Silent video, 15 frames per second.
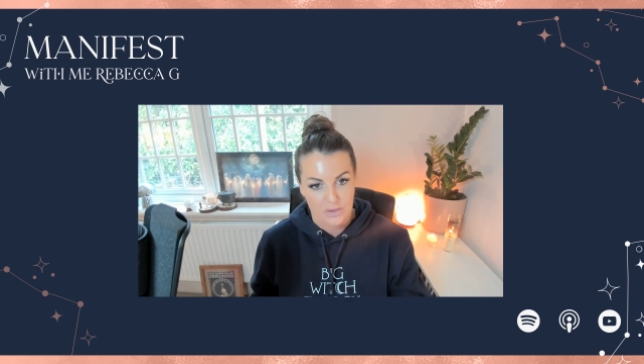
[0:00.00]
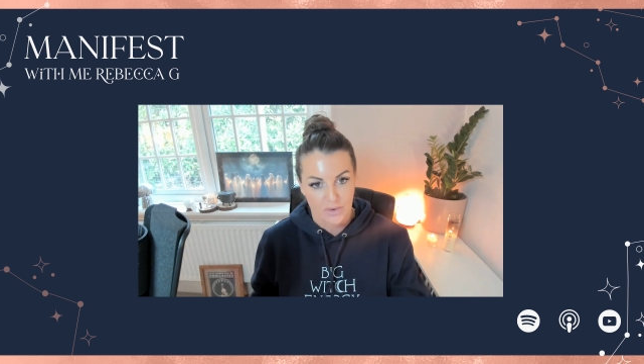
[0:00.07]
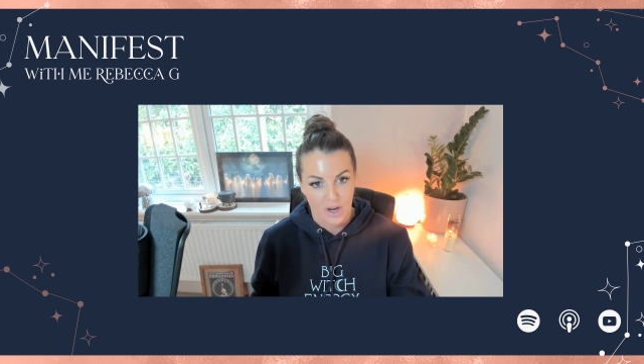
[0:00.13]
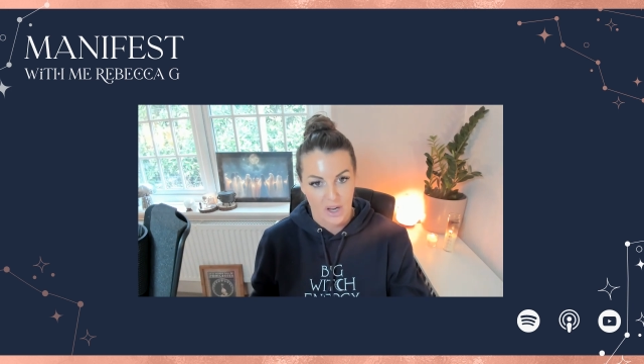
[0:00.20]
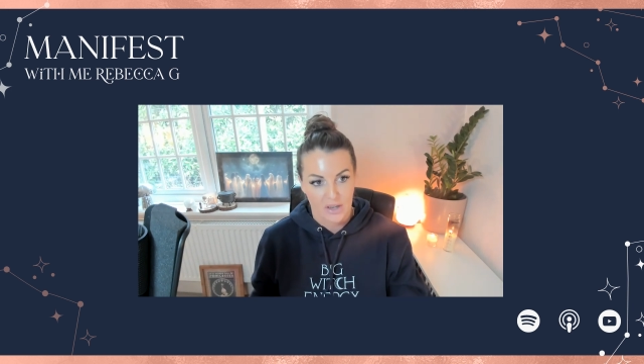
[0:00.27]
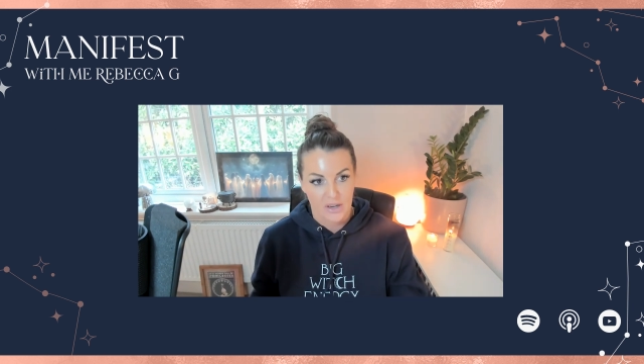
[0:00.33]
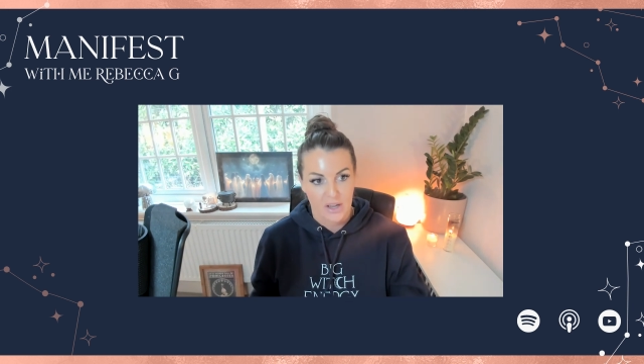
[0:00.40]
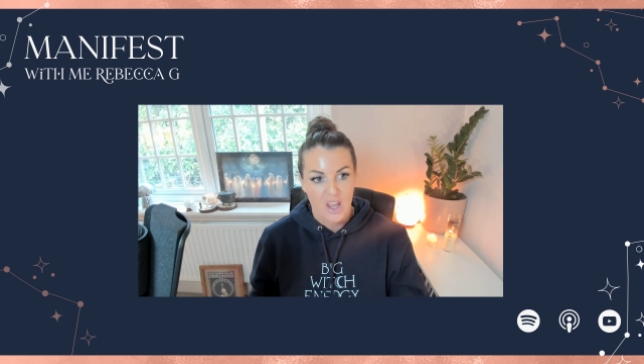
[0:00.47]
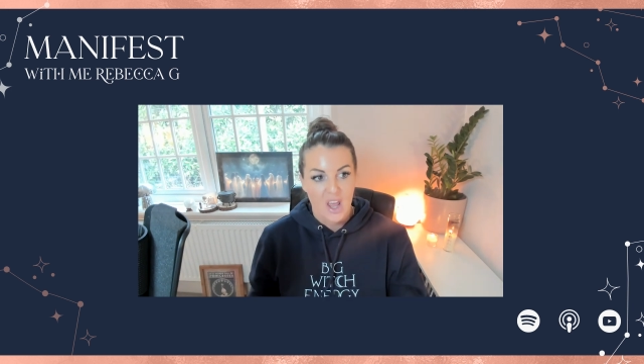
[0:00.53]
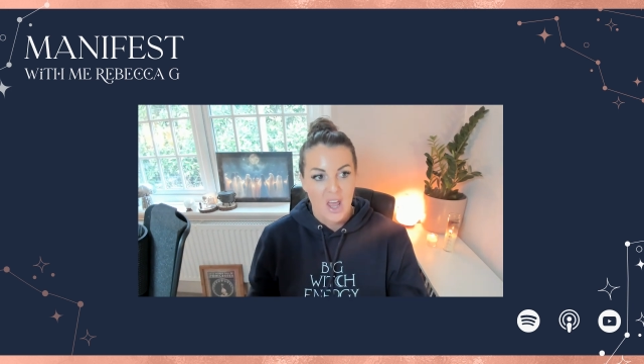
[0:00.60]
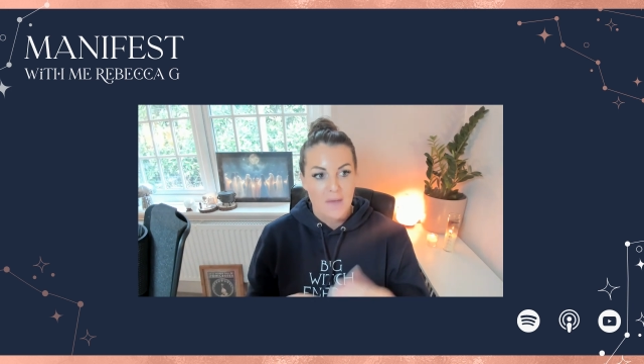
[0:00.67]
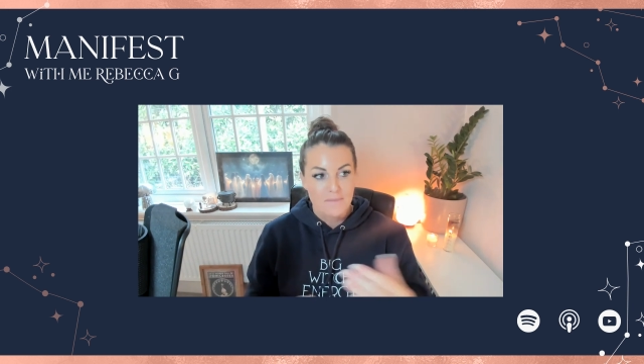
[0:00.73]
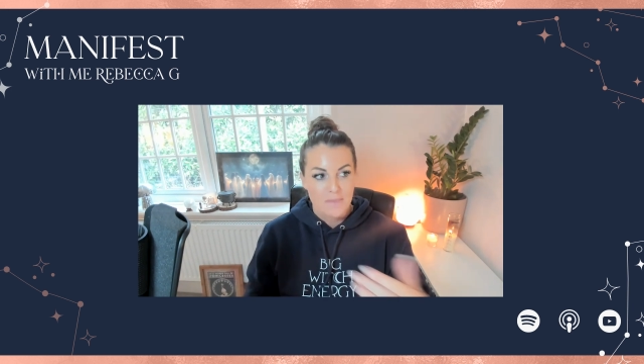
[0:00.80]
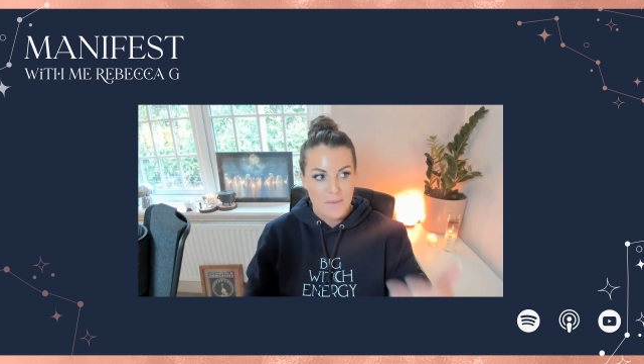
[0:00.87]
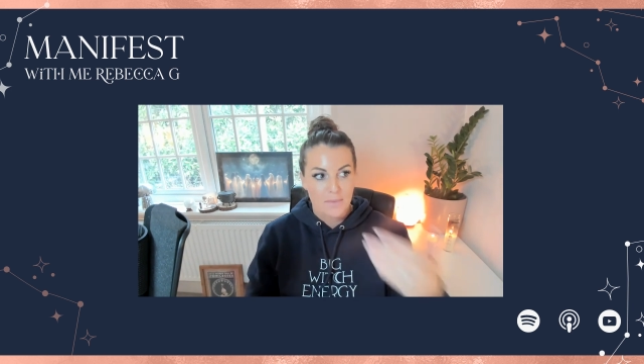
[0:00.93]
run,
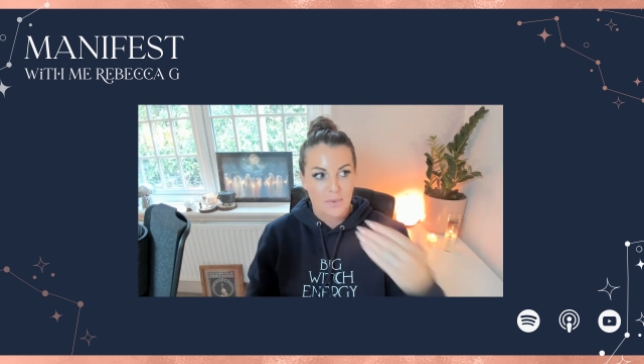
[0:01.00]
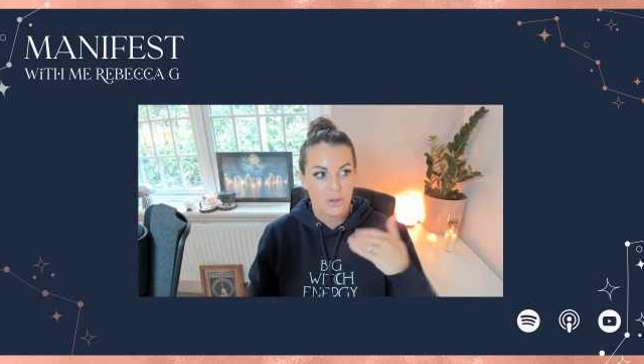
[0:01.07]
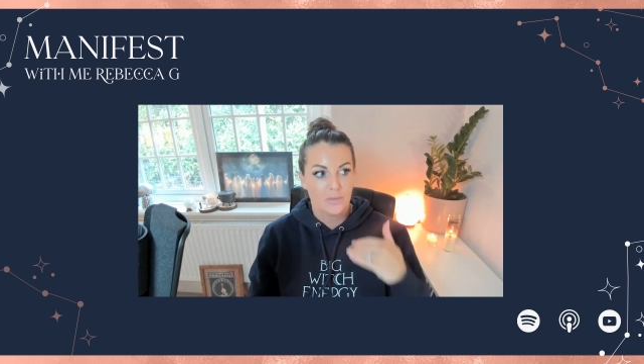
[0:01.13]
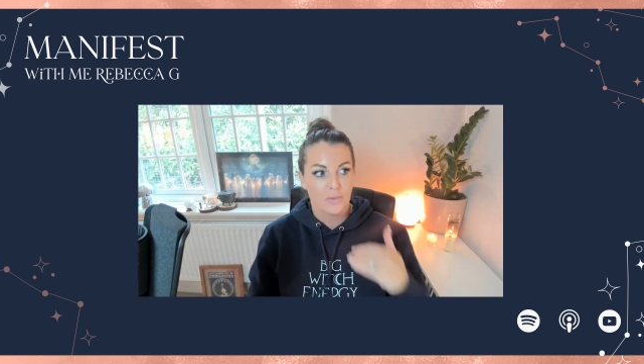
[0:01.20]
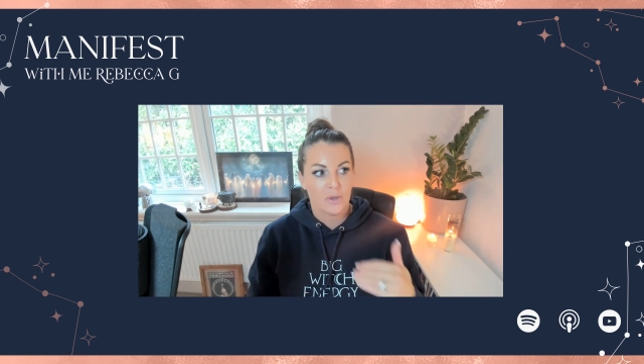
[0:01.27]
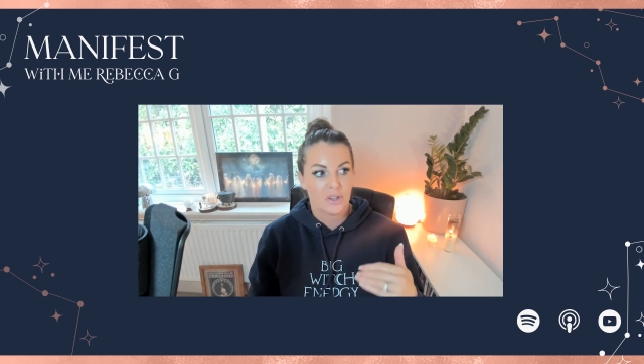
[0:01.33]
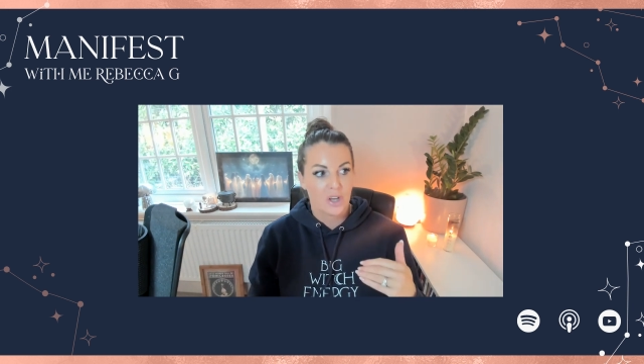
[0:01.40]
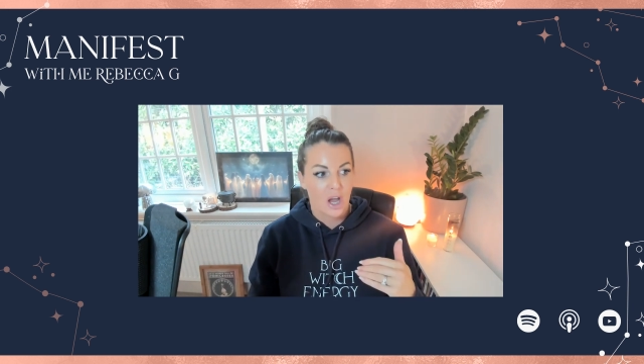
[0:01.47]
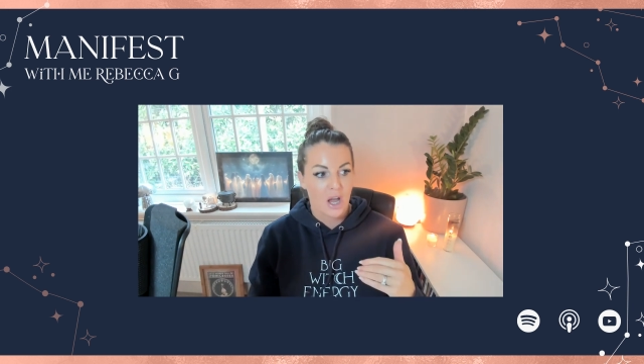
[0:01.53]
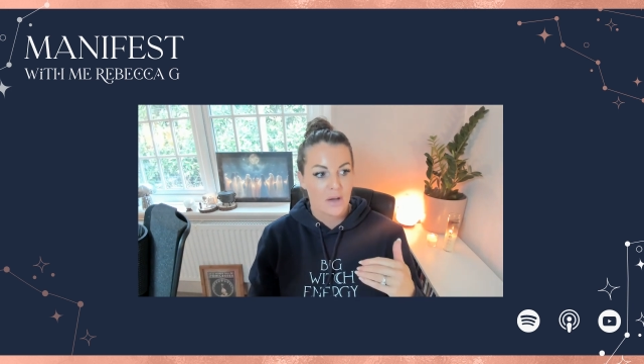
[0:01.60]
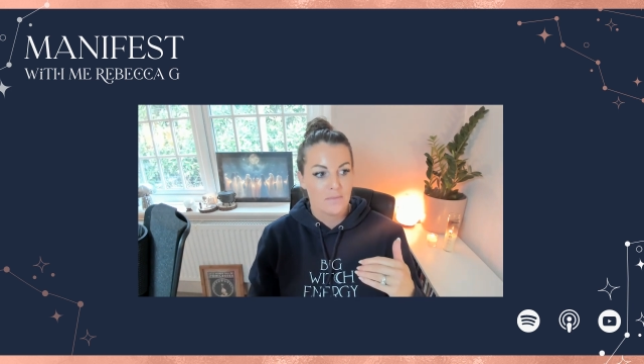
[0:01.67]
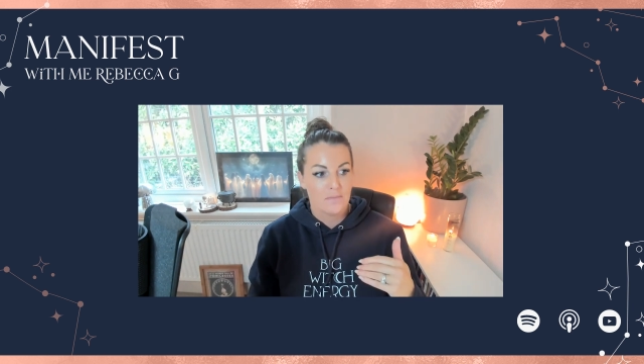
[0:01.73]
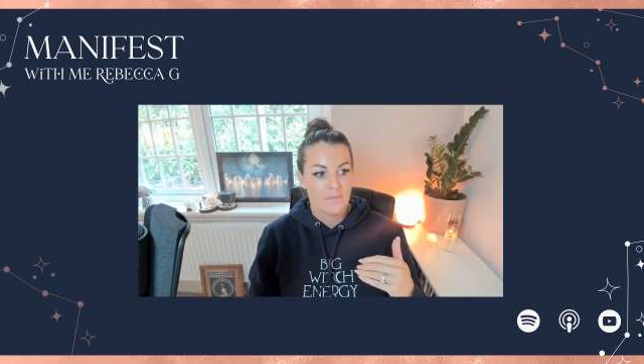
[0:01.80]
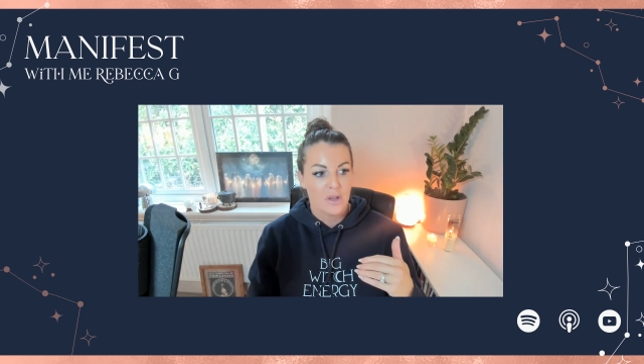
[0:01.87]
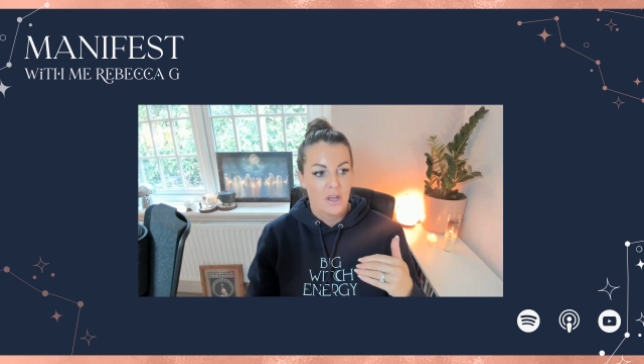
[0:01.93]
people that would
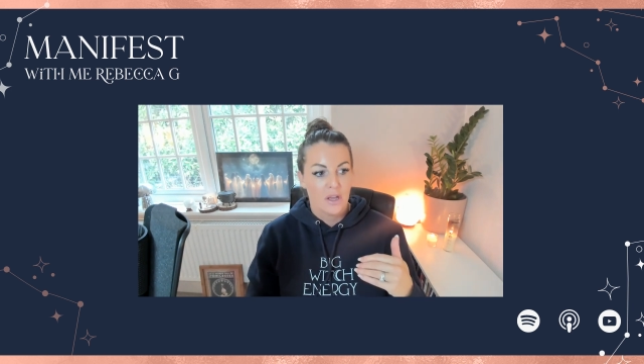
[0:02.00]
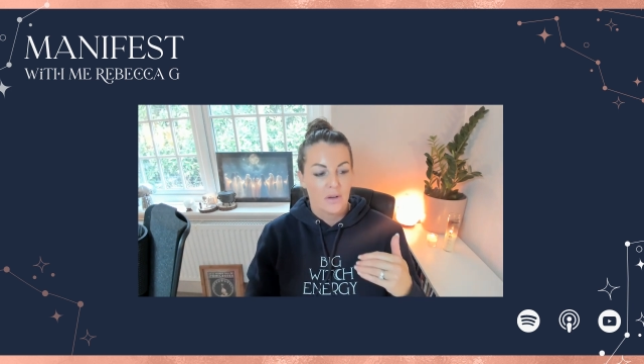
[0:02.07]
come